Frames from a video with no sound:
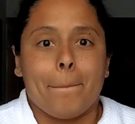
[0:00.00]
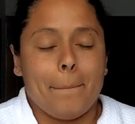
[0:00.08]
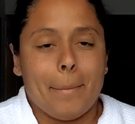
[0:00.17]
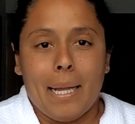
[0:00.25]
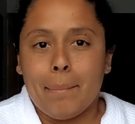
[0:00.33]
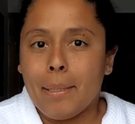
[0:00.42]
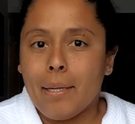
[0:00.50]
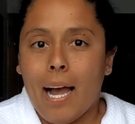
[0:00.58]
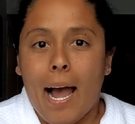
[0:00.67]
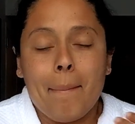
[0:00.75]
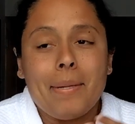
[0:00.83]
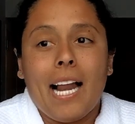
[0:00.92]
maybe,
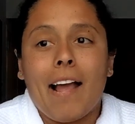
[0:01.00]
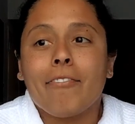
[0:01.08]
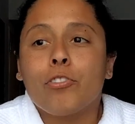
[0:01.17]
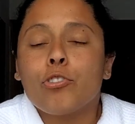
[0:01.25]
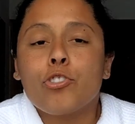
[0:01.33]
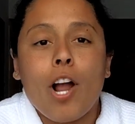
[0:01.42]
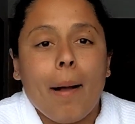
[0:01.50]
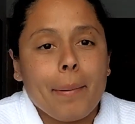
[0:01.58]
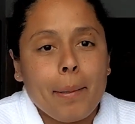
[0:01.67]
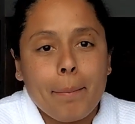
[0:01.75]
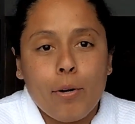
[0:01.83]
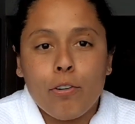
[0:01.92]
I mean, I flew
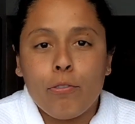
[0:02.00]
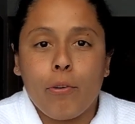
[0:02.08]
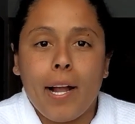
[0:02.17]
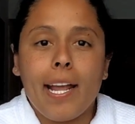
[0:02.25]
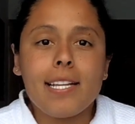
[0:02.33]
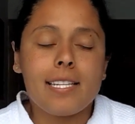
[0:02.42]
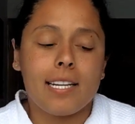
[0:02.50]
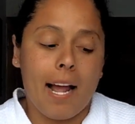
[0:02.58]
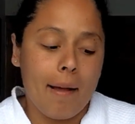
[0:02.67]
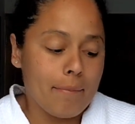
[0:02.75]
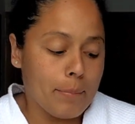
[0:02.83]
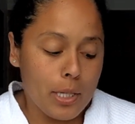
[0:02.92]
Tropic both ways and
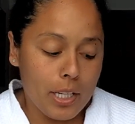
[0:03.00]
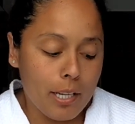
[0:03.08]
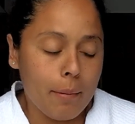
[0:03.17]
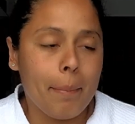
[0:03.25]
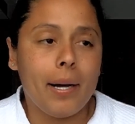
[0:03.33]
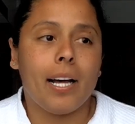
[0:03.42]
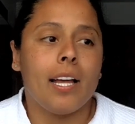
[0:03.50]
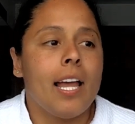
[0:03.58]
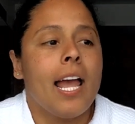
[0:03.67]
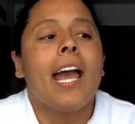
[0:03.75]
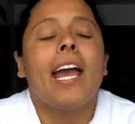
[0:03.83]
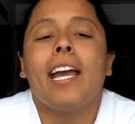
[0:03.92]
I'm good, but
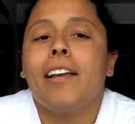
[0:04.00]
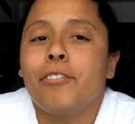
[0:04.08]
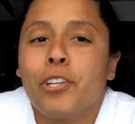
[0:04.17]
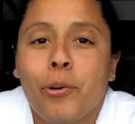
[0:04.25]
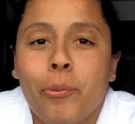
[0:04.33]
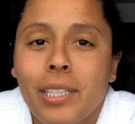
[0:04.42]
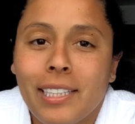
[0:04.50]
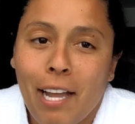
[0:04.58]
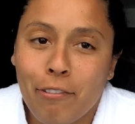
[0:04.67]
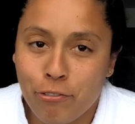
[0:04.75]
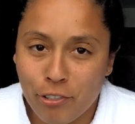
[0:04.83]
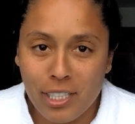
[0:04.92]
if you're one
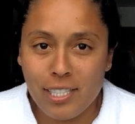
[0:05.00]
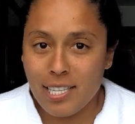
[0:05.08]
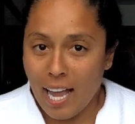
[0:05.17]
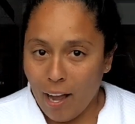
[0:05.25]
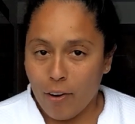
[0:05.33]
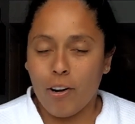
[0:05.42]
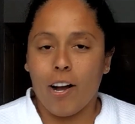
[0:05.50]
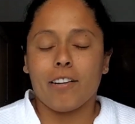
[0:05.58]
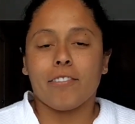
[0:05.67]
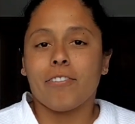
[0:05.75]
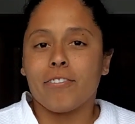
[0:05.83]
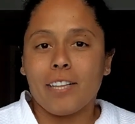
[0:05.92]
that freaks out
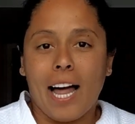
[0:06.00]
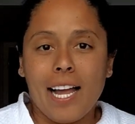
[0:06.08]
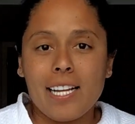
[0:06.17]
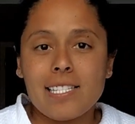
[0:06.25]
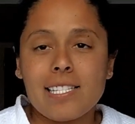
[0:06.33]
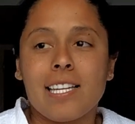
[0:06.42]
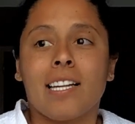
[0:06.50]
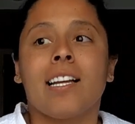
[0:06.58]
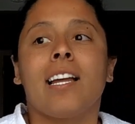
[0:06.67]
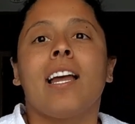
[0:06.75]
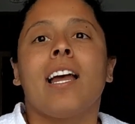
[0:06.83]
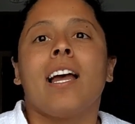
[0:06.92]
on flights
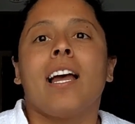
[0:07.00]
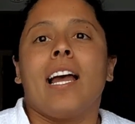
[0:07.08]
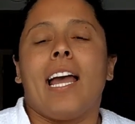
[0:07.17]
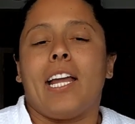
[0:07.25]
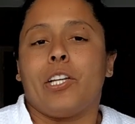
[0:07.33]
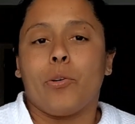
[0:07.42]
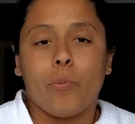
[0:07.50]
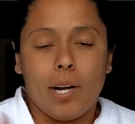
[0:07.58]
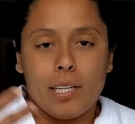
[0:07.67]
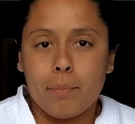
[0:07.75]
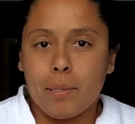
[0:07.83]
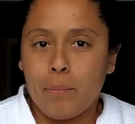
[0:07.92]
and you
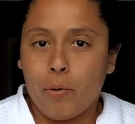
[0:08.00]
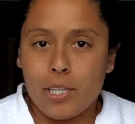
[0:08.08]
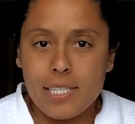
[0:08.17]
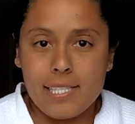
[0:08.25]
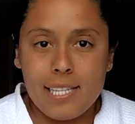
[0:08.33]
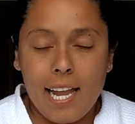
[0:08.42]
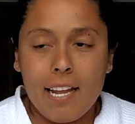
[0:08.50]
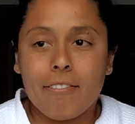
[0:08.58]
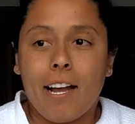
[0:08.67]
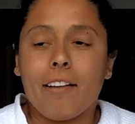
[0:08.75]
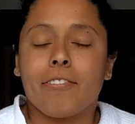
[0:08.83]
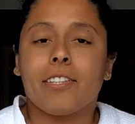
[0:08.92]
want to be more safe,
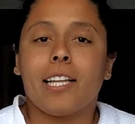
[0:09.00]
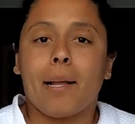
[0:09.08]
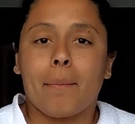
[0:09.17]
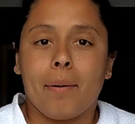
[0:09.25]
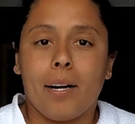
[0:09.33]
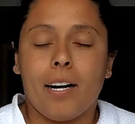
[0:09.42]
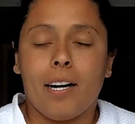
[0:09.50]
I feel like,